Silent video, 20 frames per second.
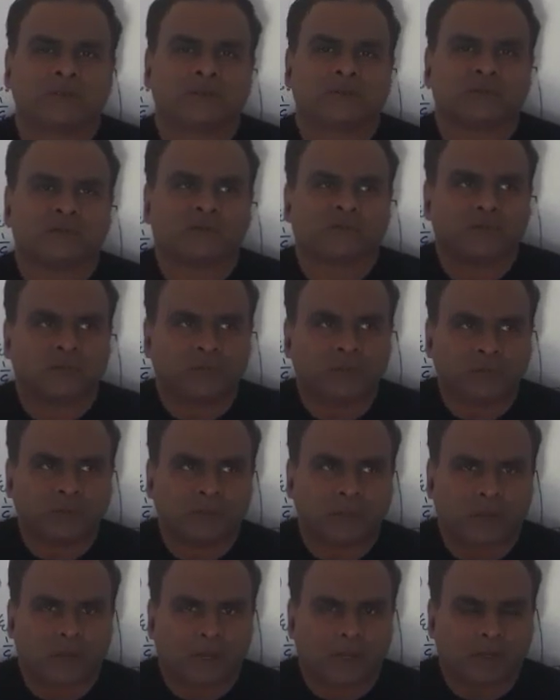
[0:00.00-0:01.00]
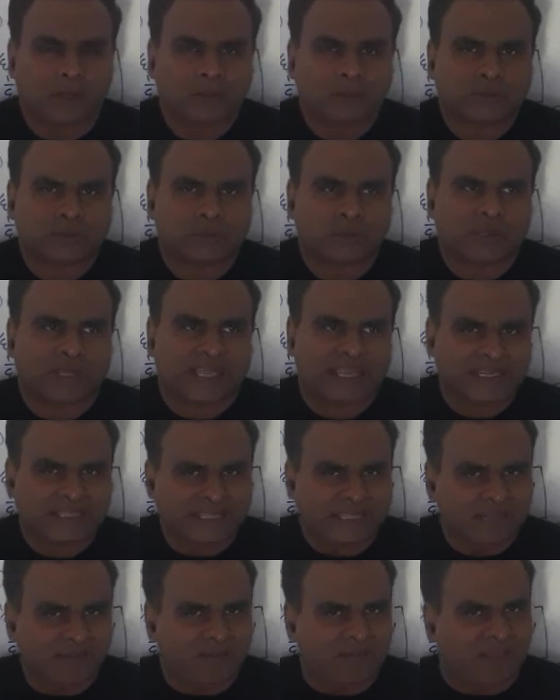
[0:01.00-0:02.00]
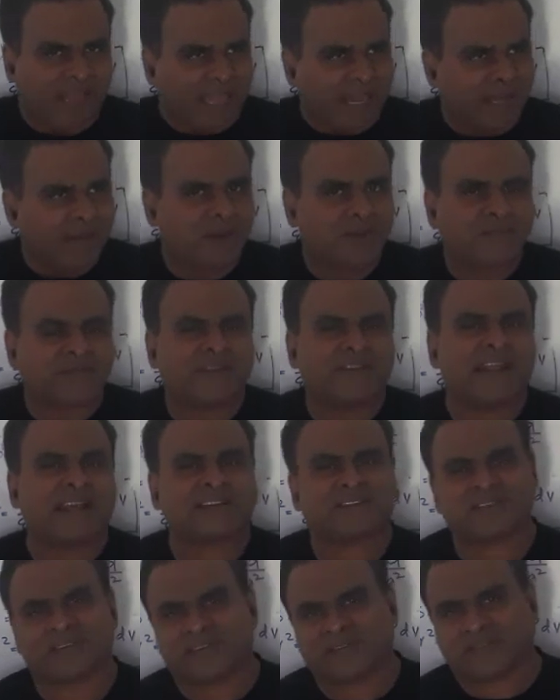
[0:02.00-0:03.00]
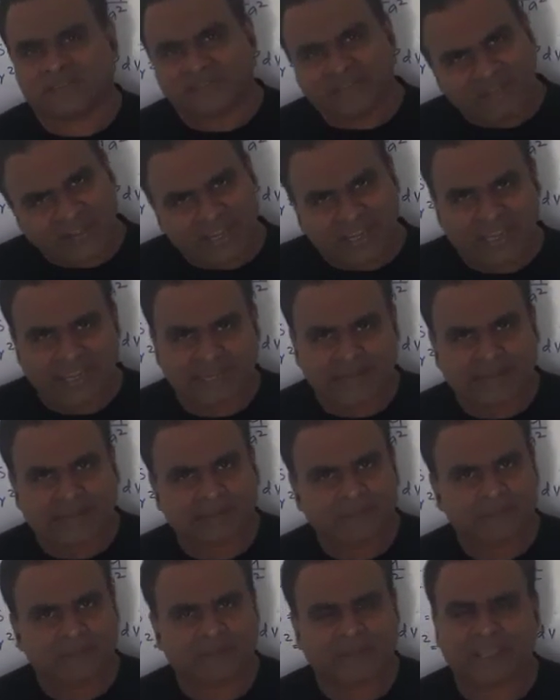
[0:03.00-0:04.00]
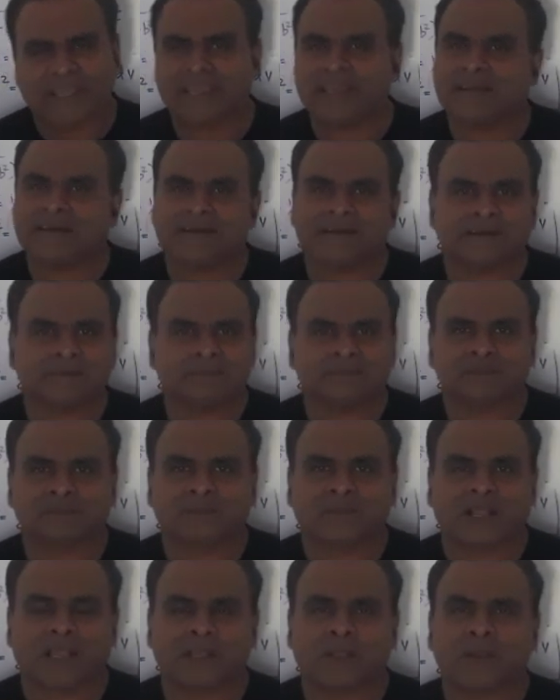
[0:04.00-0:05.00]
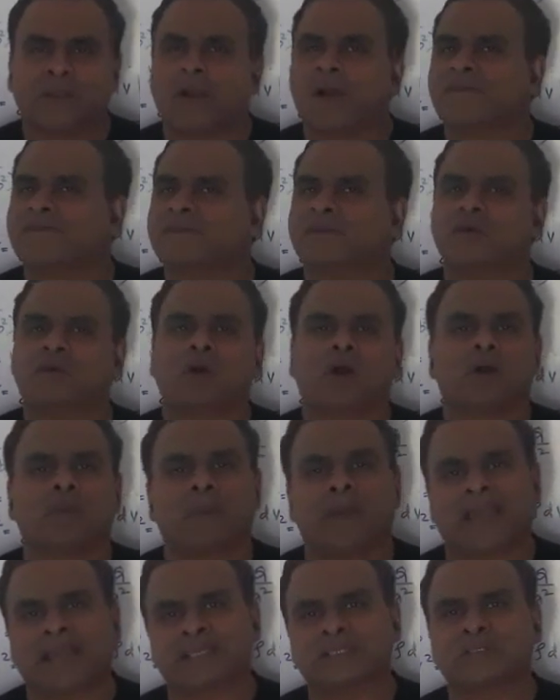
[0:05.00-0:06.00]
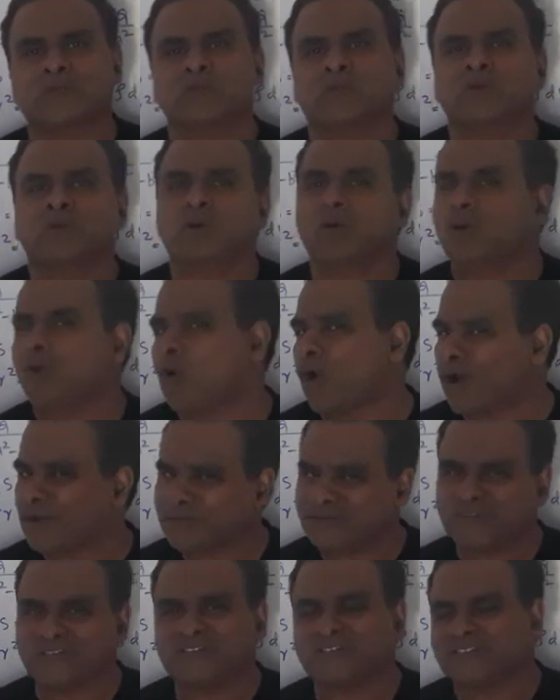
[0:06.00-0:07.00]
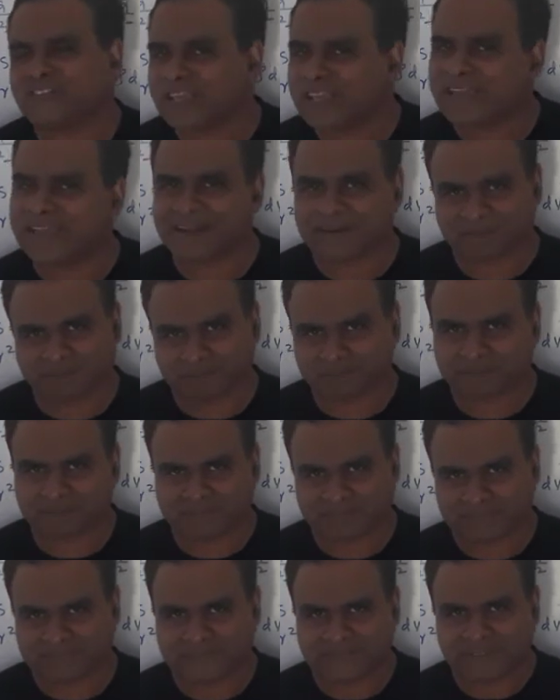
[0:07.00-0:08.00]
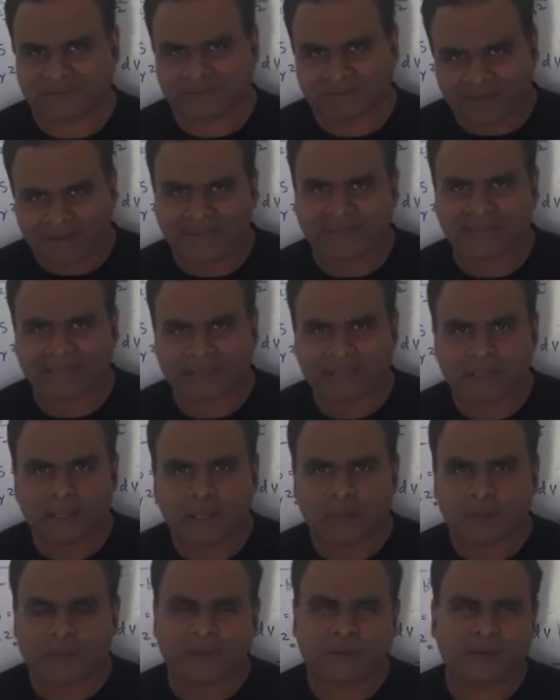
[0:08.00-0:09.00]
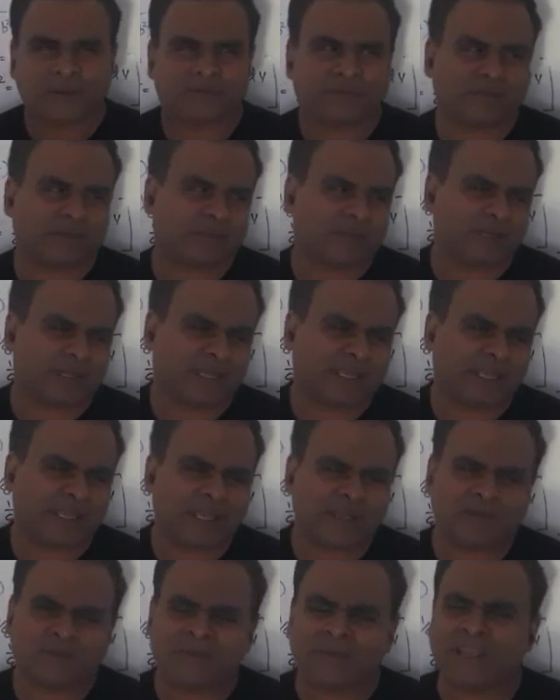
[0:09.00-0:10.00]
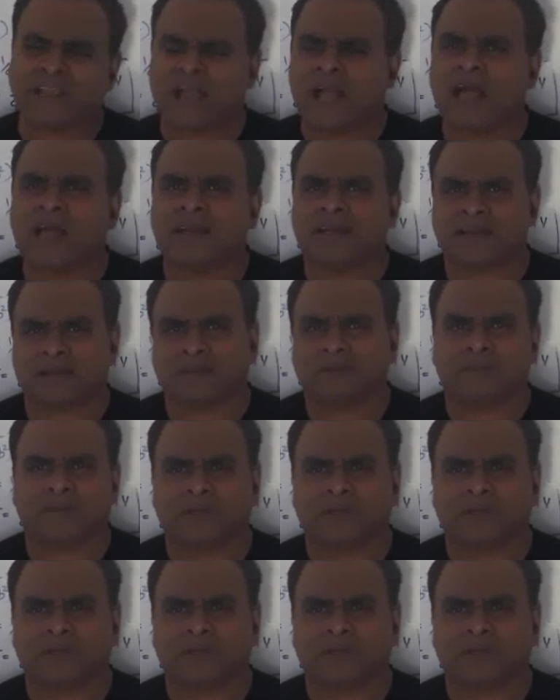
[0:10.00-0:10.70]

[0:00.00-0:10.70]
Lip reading: So to get the value of electric field, here you have to go back to Gauss's theorem, right? Because here we can't,